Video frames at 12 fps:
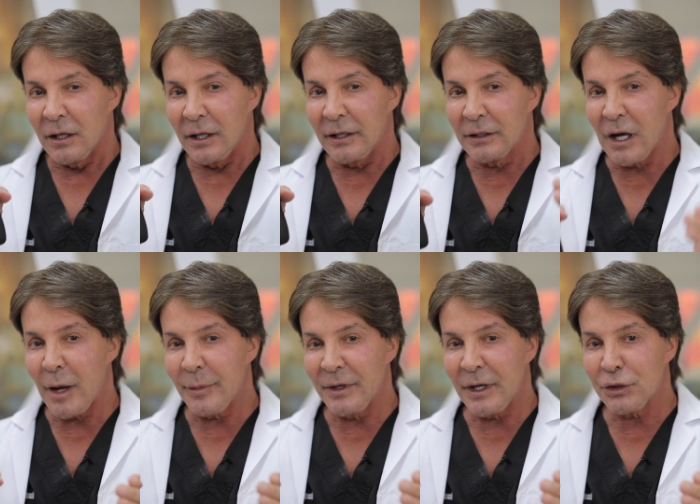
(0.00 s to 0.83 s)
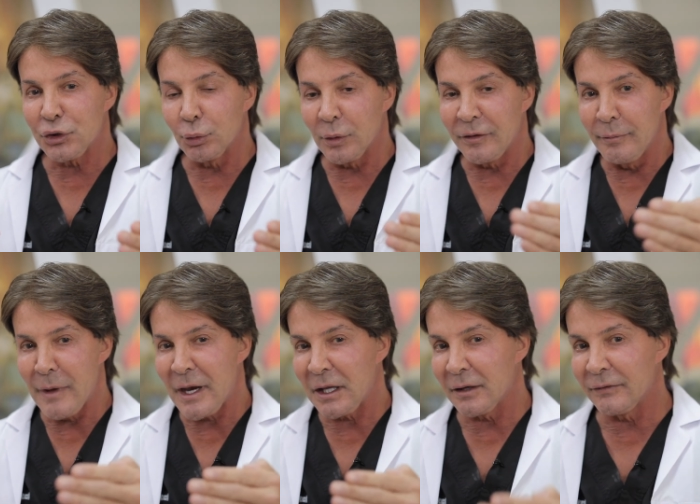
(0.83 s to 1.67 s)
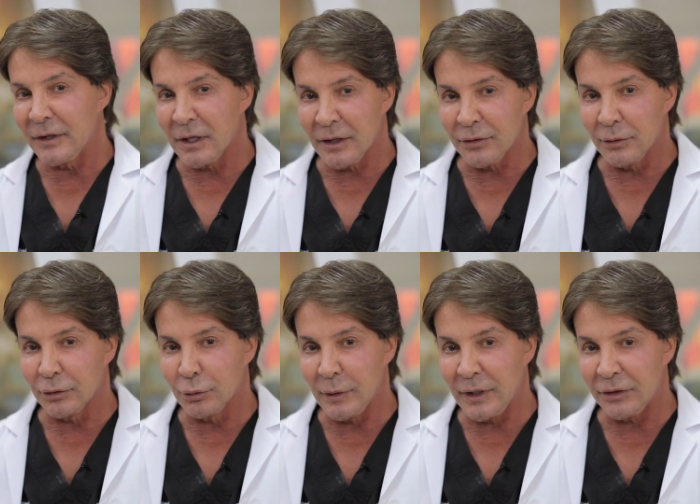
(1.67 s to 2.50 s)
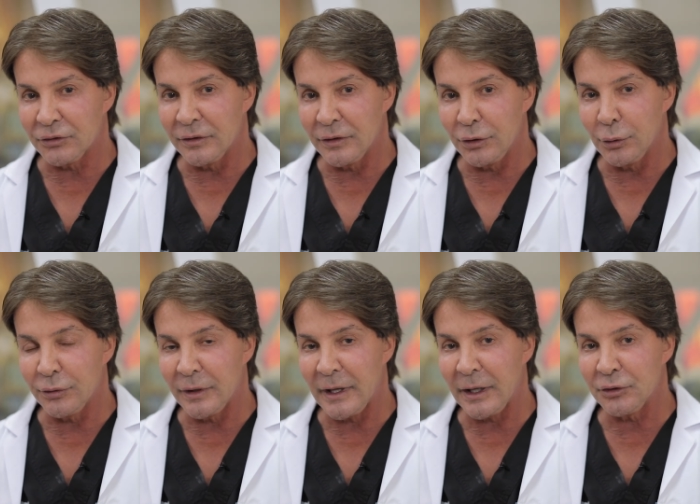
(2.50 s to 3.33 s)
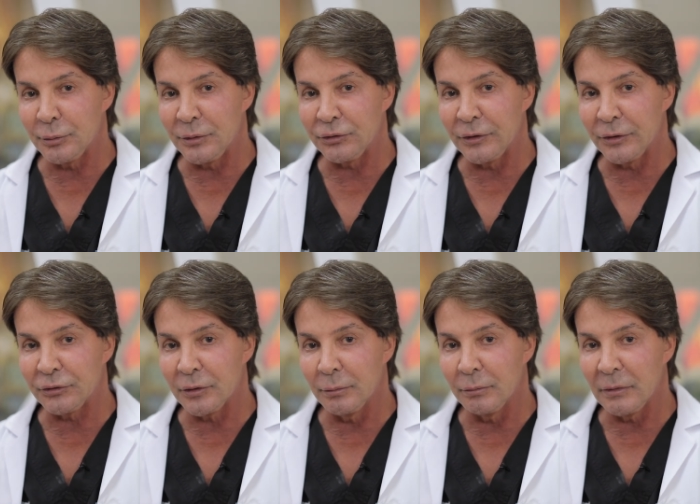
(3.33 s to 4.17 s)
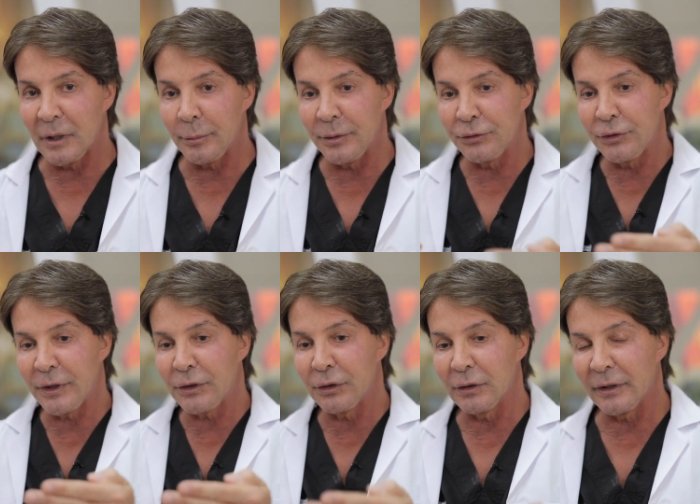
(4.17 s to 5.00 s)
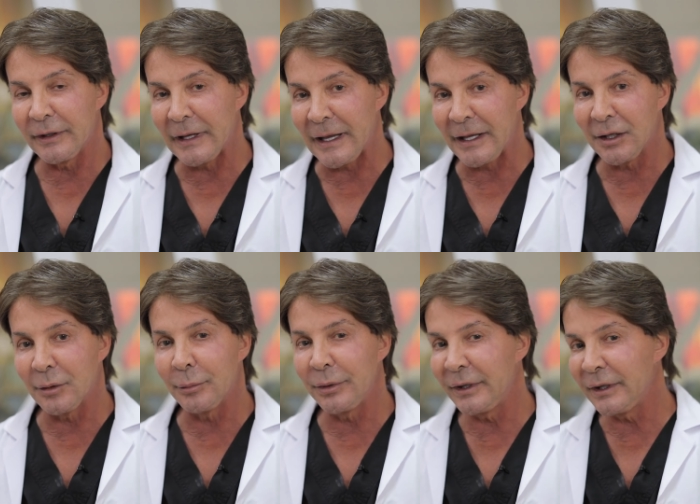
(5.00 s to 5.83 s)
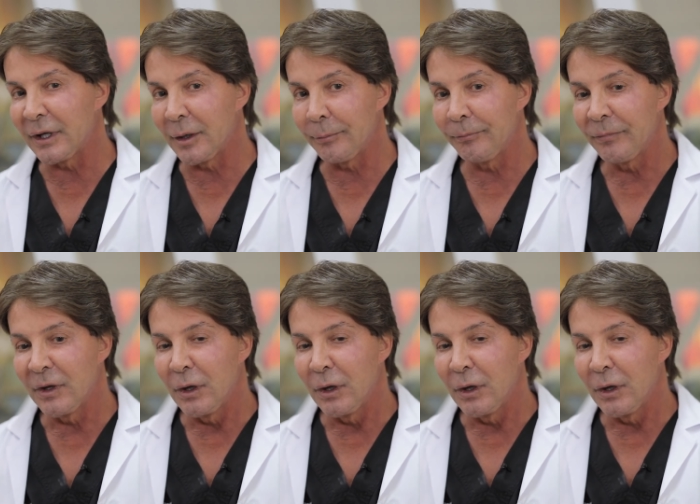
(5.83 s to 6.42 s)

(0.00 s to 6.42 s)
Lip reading: In combination with many of the other ingredients in the Youth Enhancement System, and particularly AMPM,